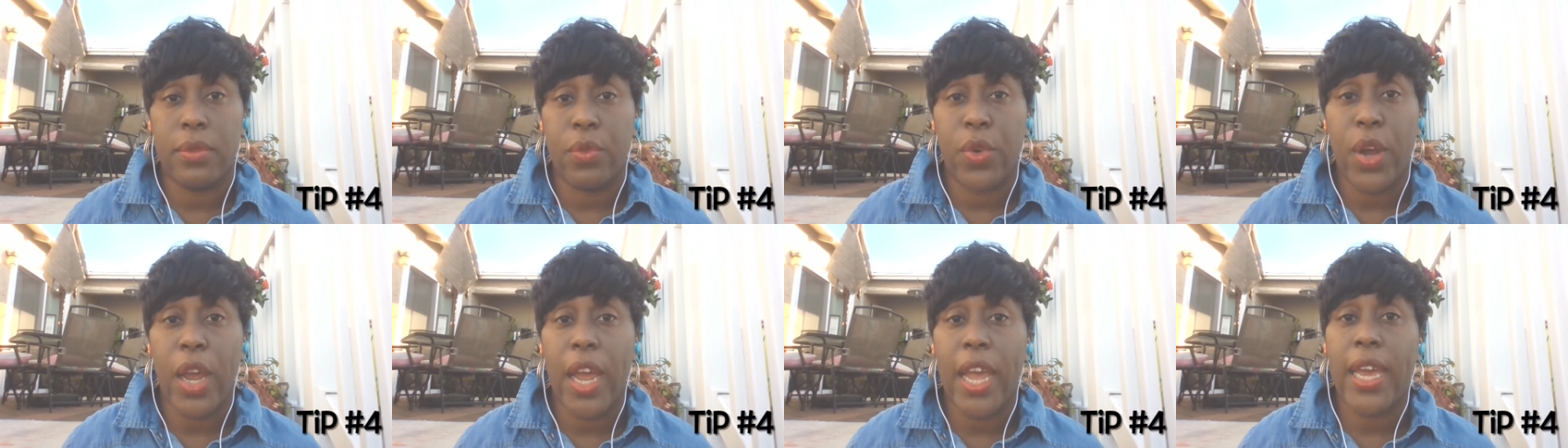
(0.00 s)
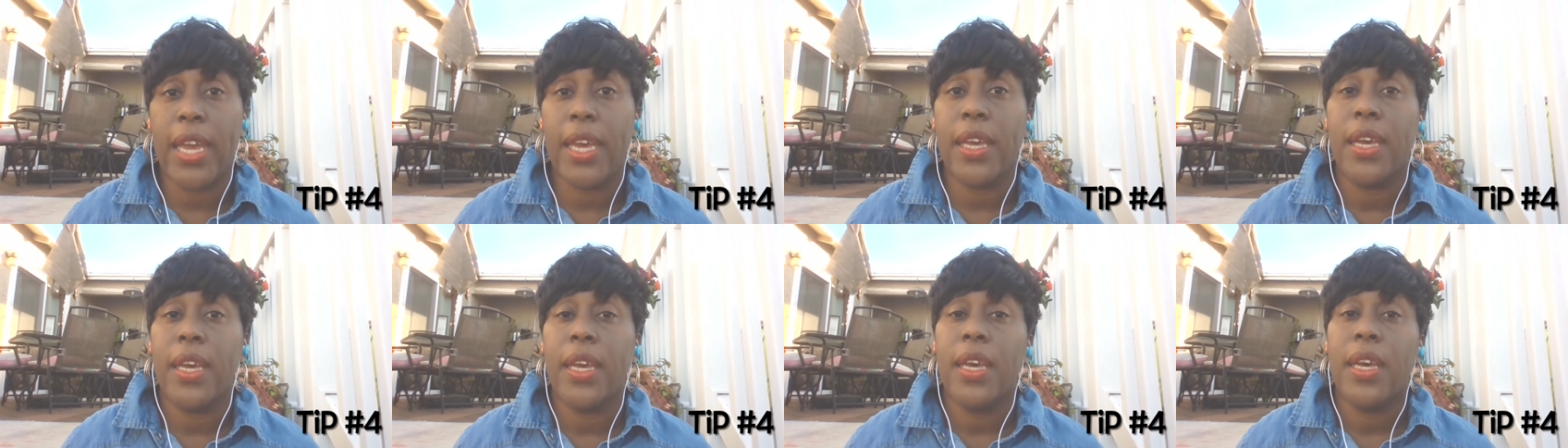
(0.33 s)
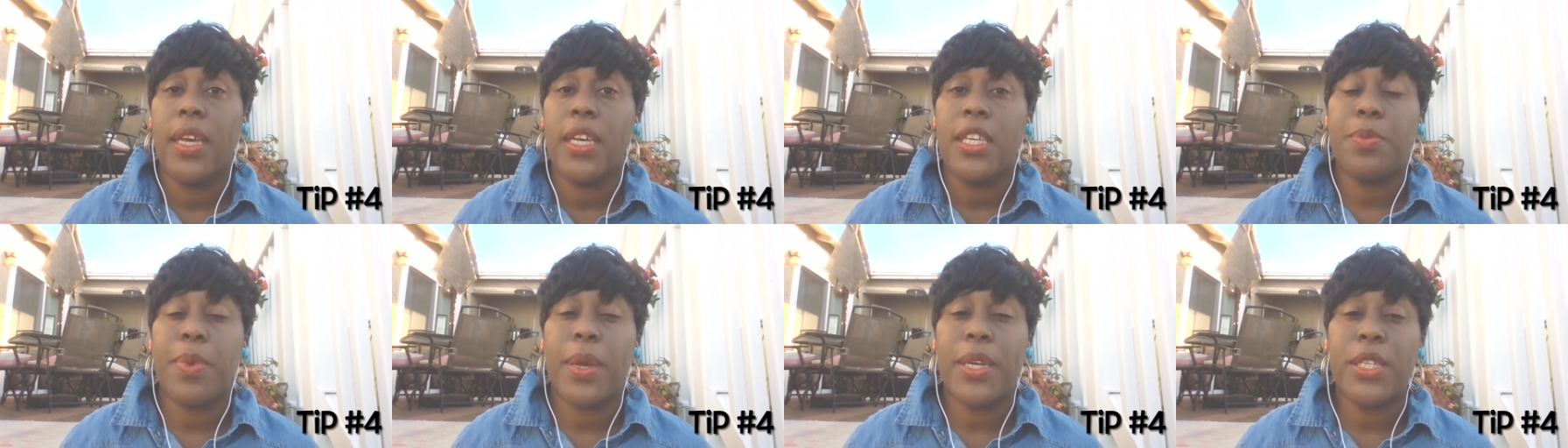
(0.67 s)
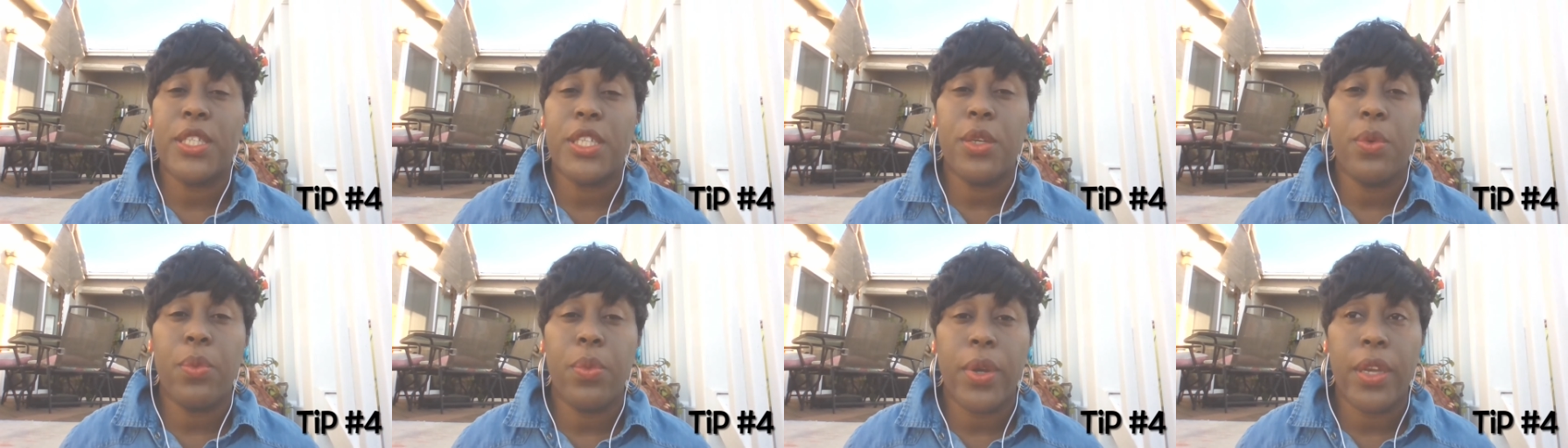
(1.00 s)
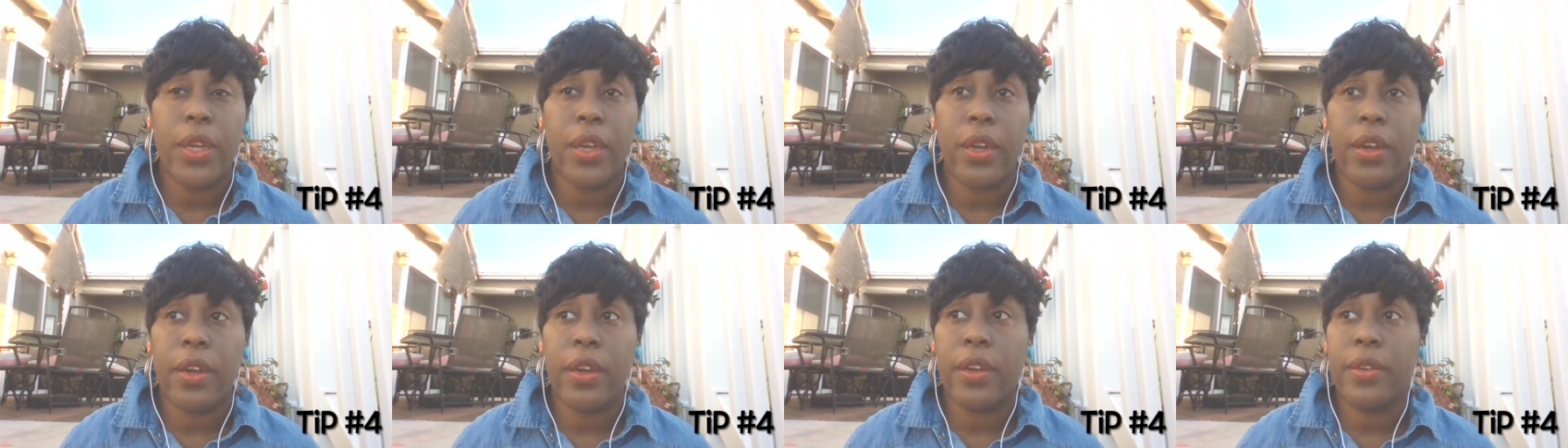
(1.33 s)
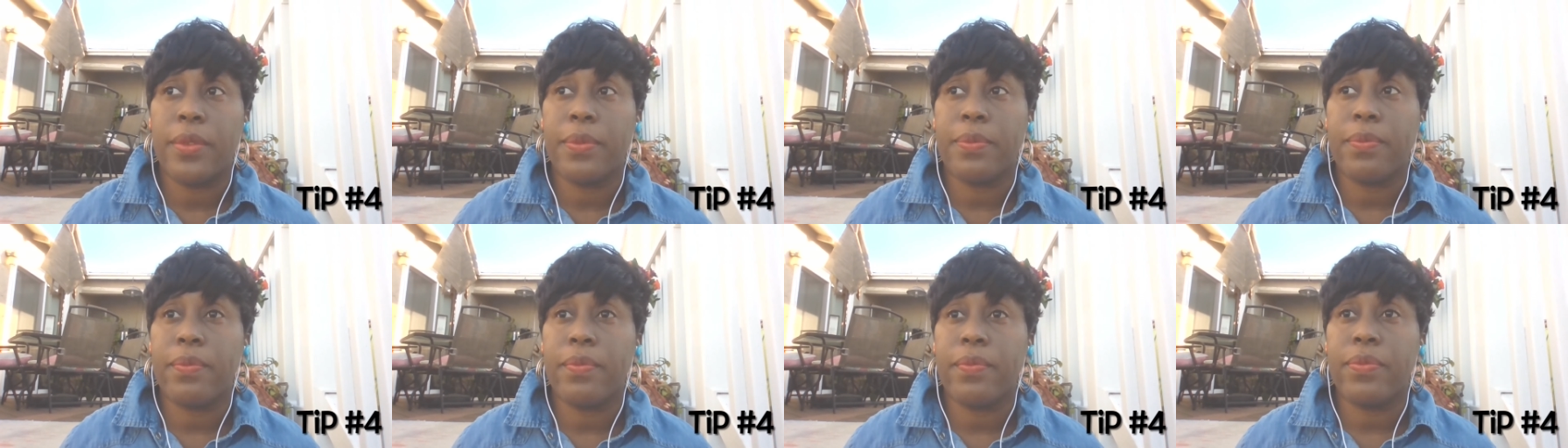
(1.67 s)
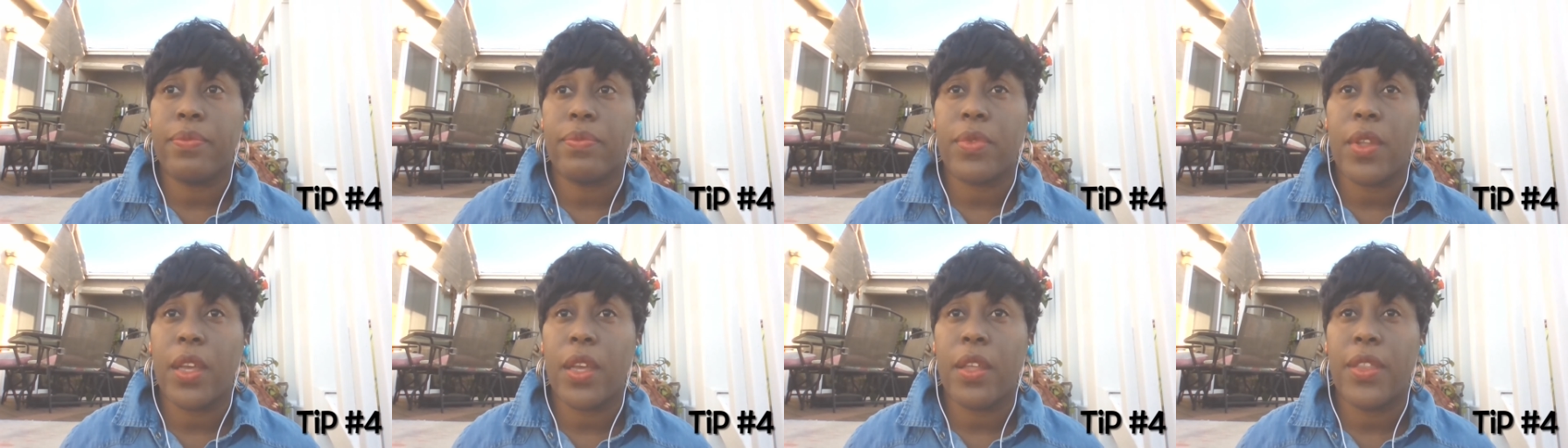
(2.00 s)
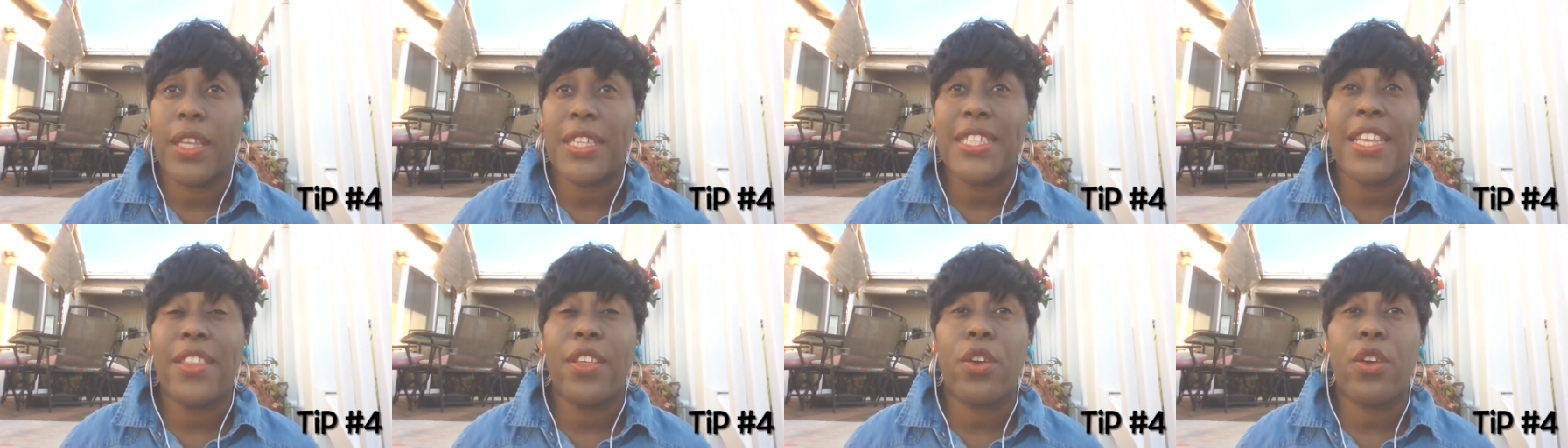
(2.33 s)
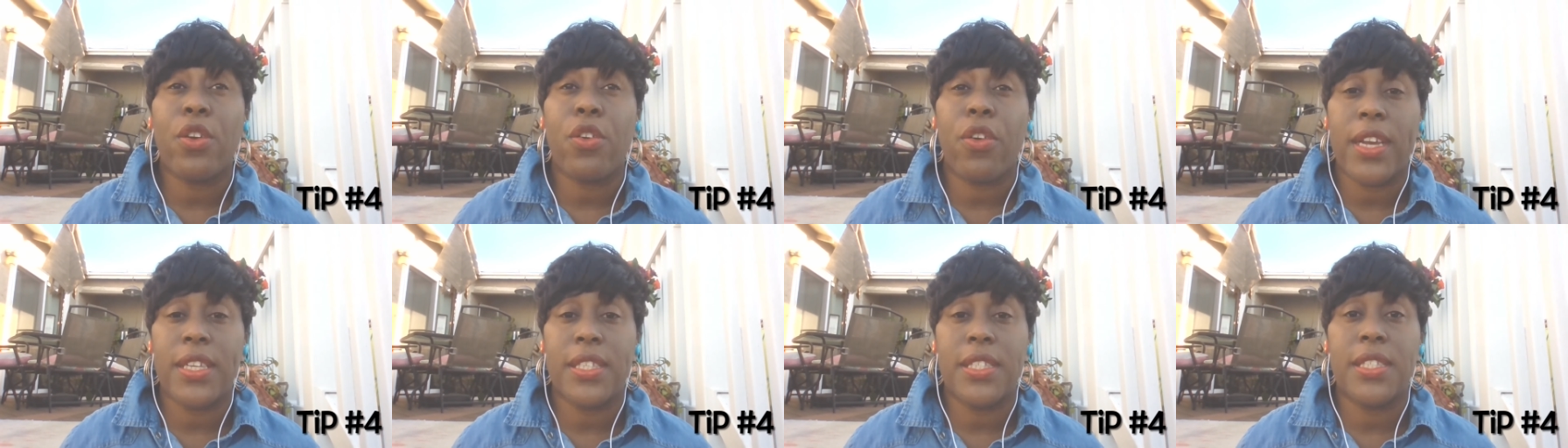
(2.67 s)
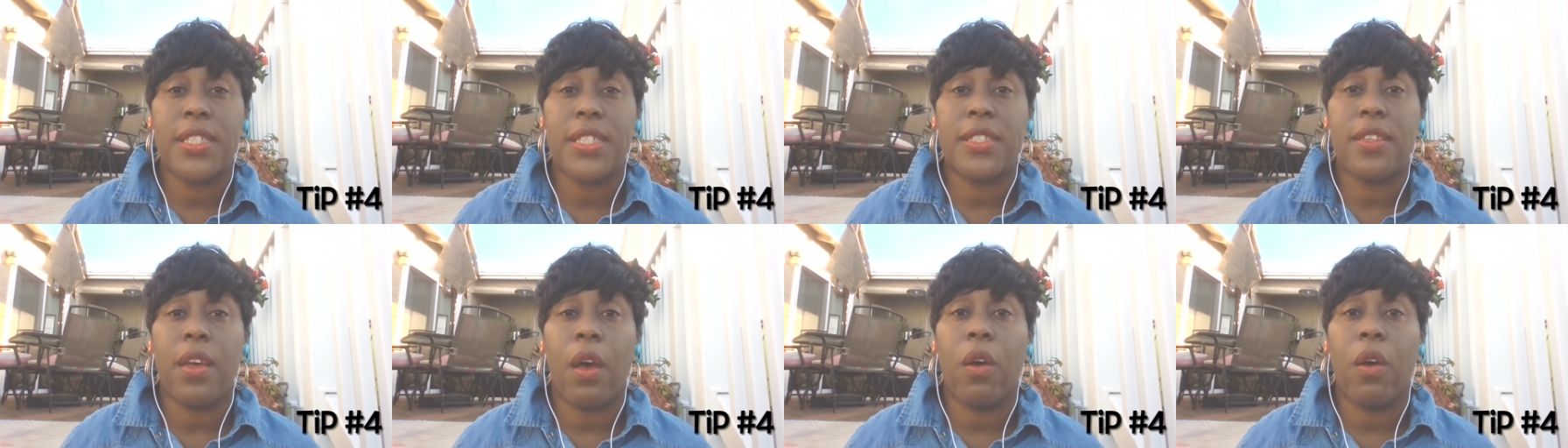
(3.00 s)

right? Especially when let's say the crisis is